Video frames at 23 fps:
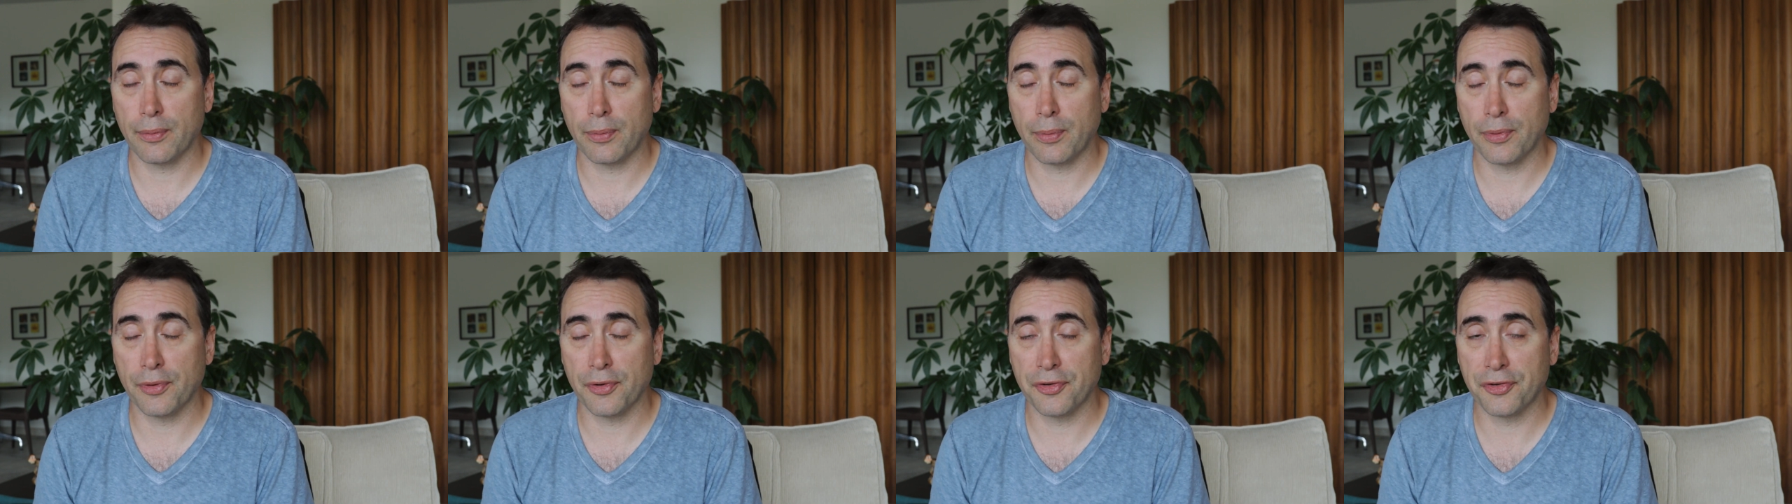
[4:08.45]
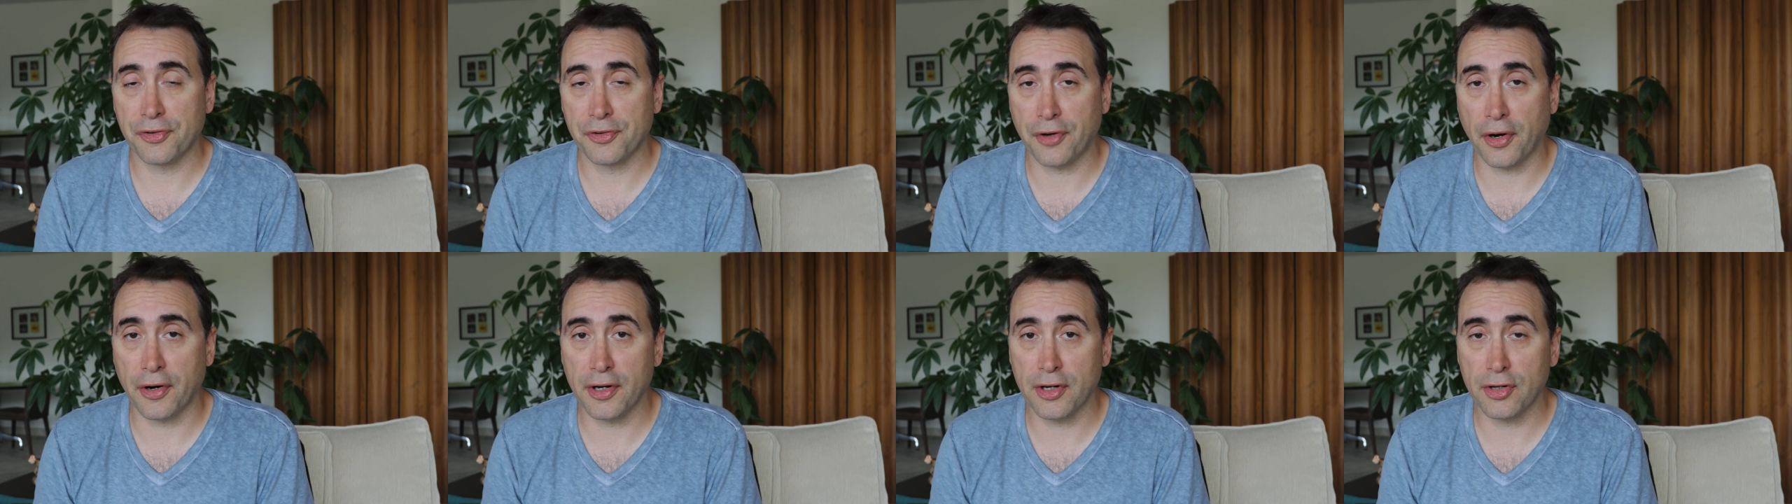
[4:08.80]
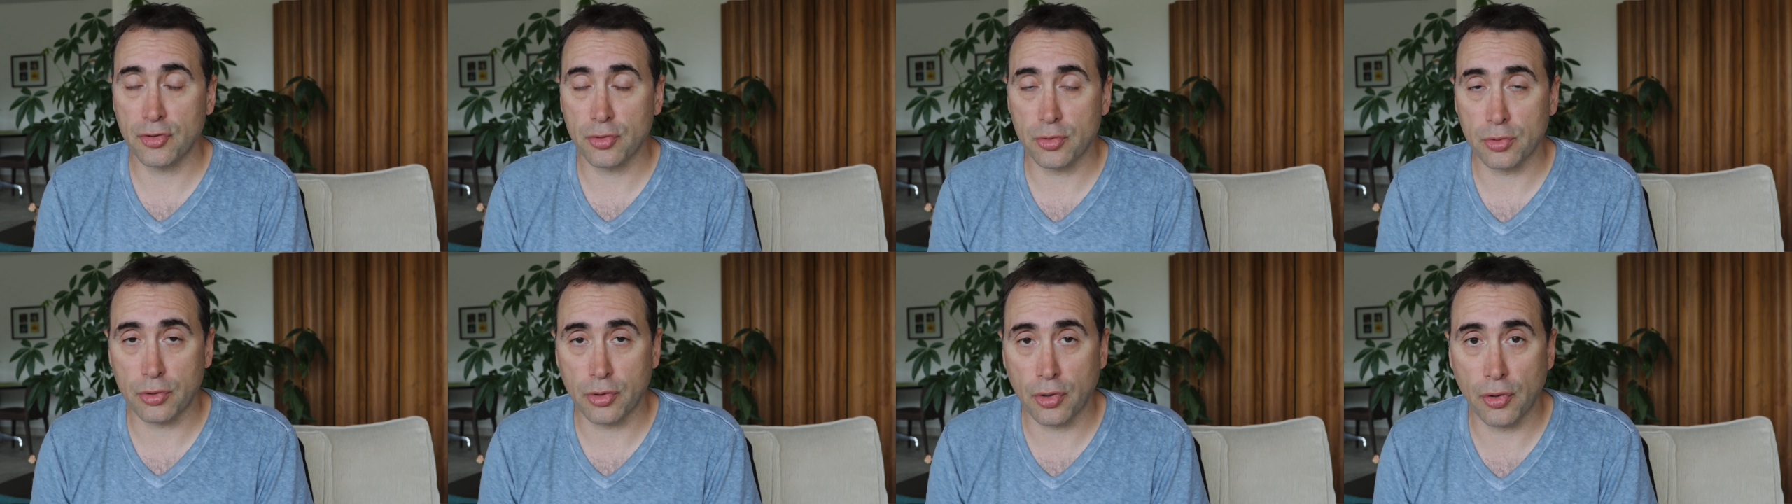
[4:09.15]
was starting
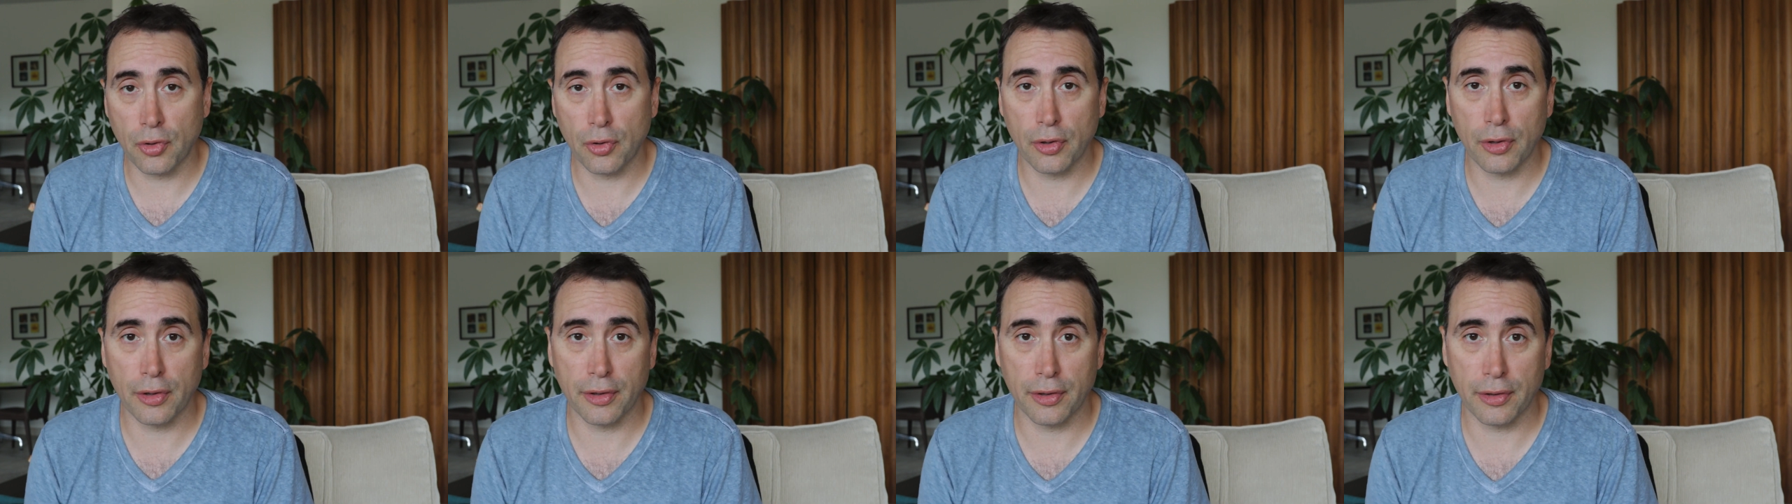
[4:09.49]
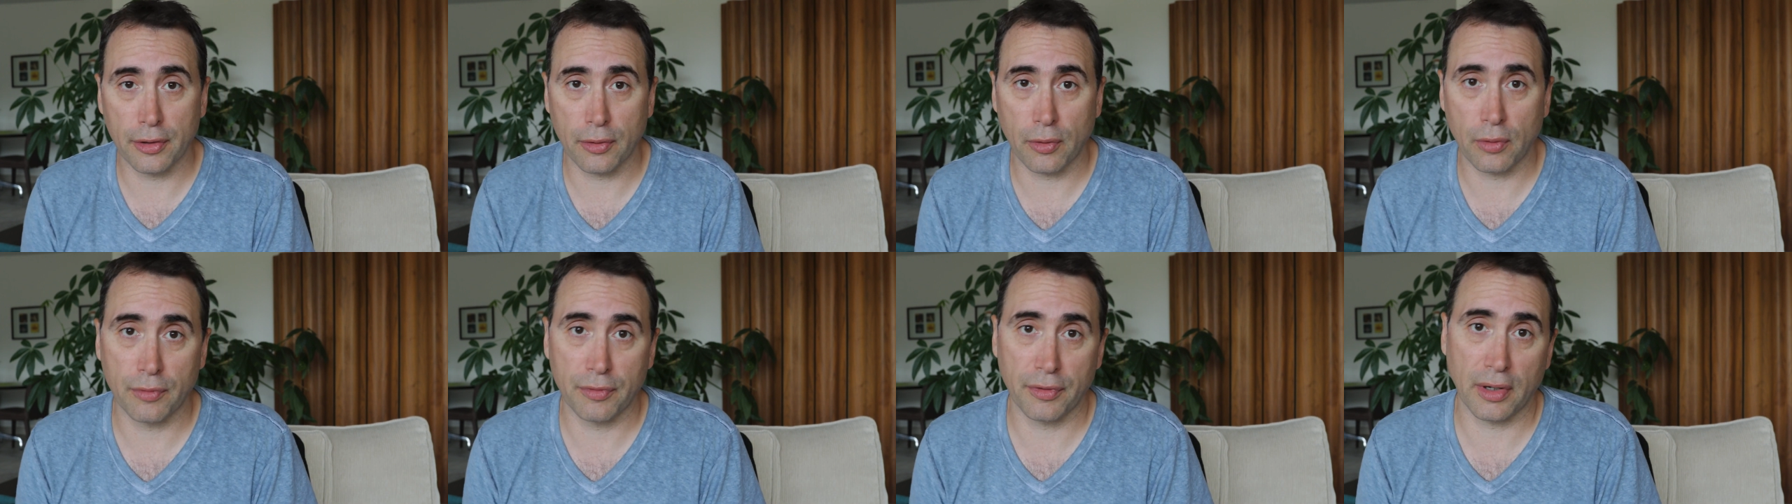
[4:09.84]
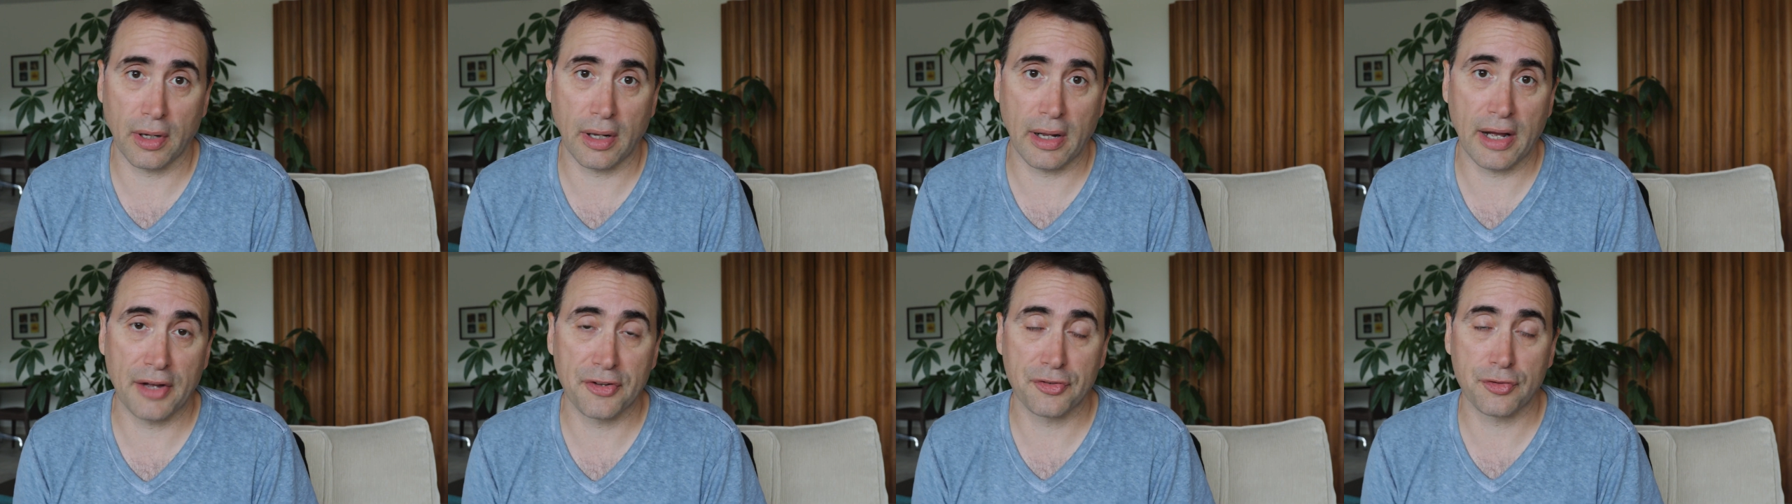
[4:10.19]
to occur over the
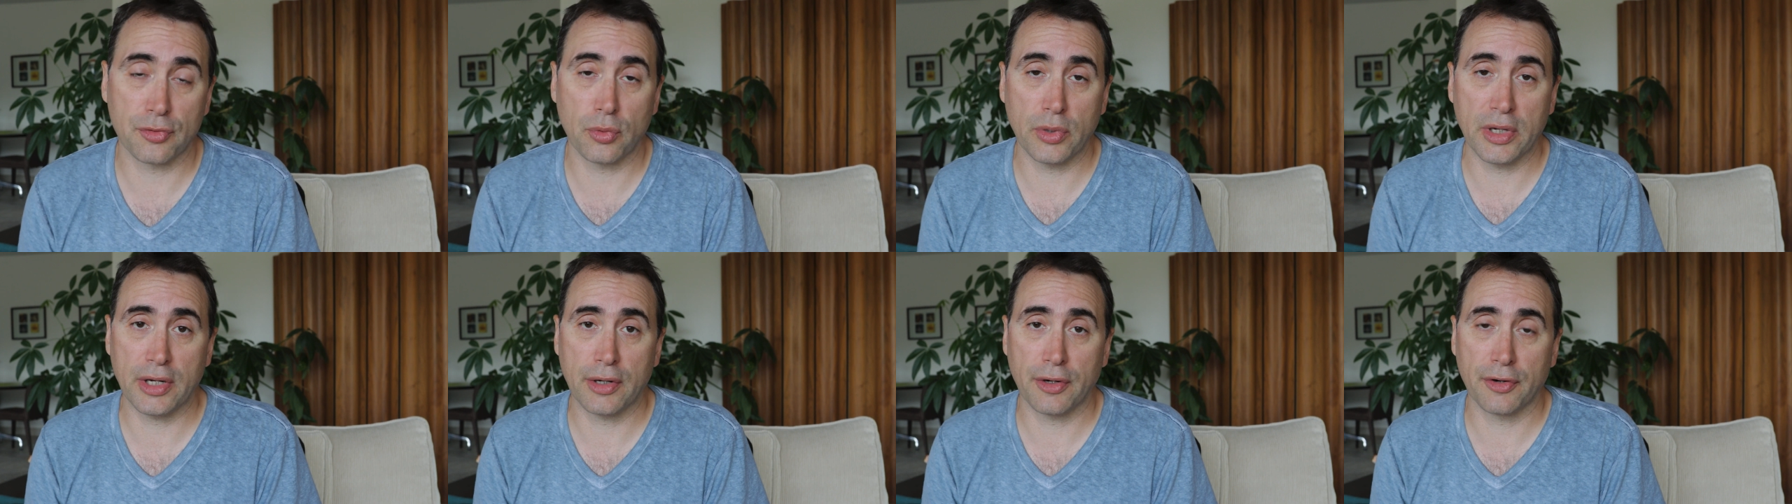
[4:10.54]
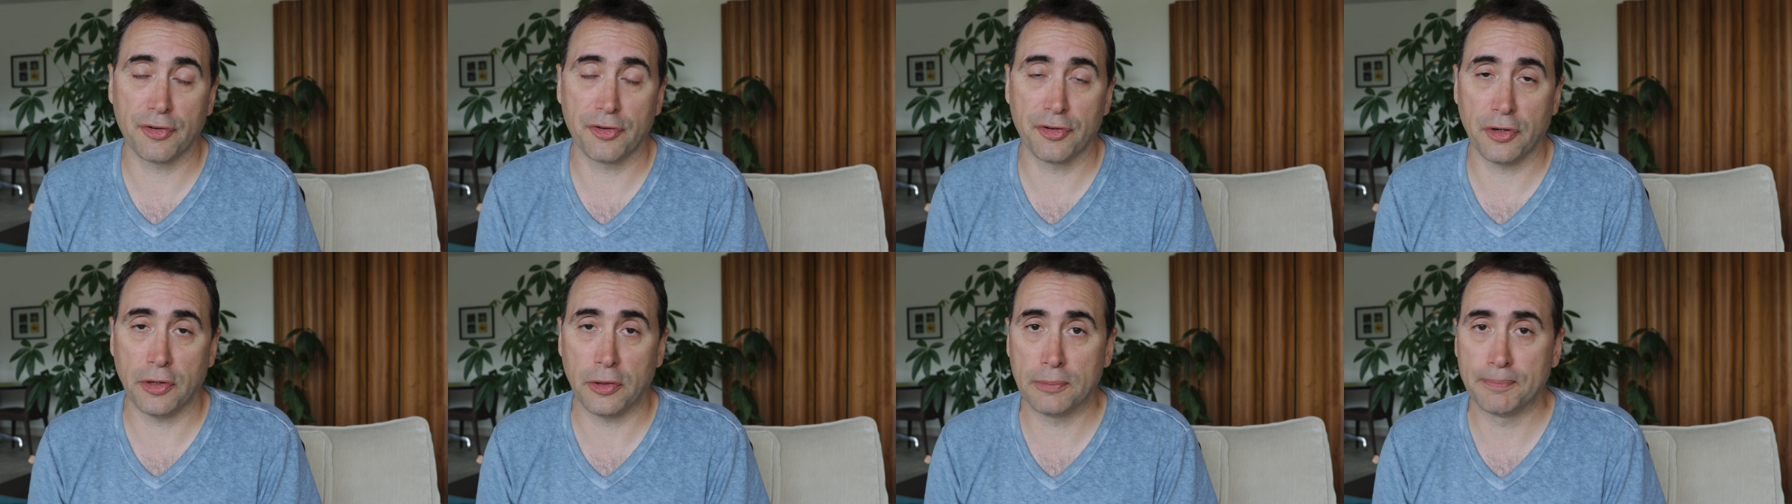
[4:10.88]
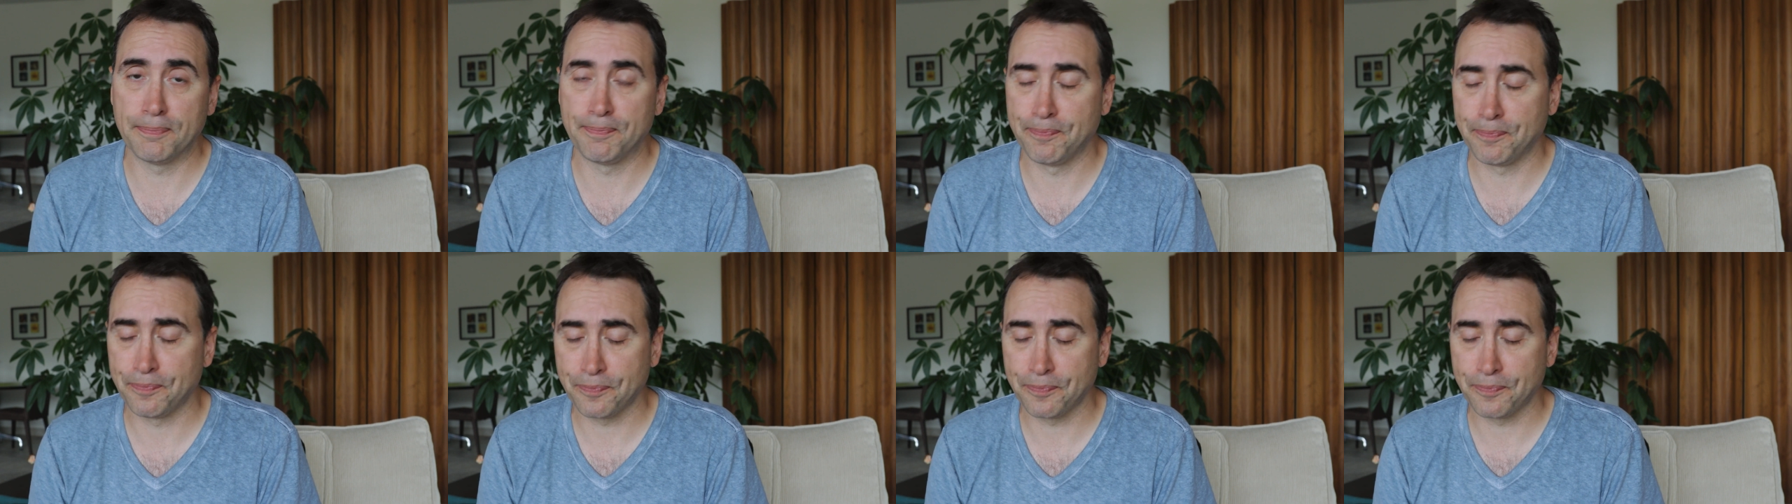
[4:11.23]
last week or so.